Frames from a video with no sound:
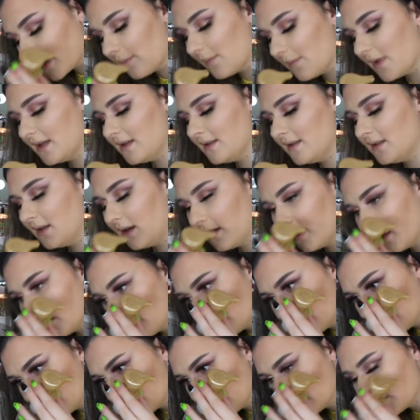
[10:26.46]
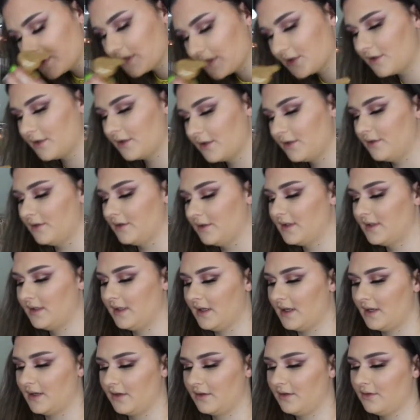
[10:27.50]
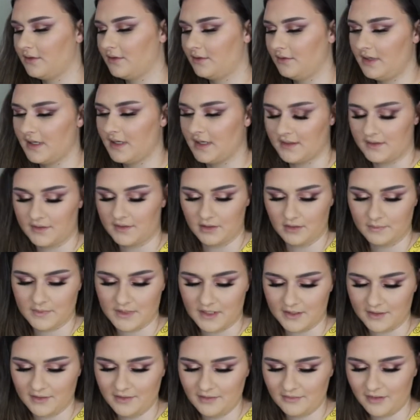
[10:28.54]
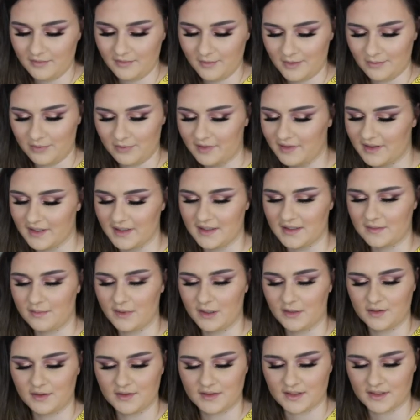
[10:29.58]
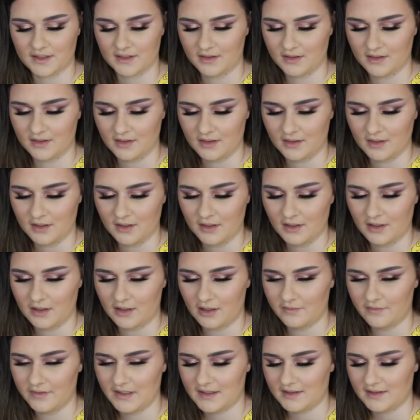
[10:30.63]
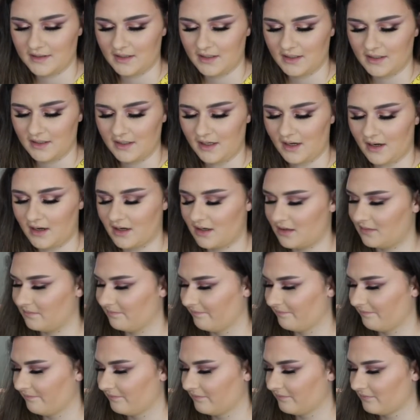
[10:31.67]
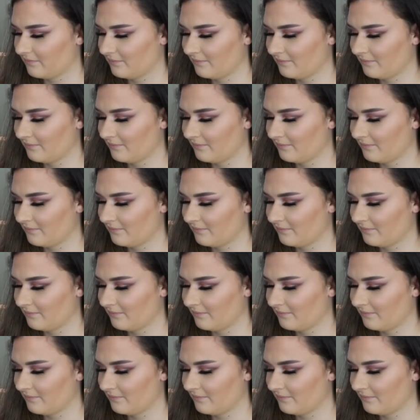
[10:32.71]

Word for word: amazing. So good. So yeah, I got two hand soaps. I don't know where I'm going to put these because like, obviously, um,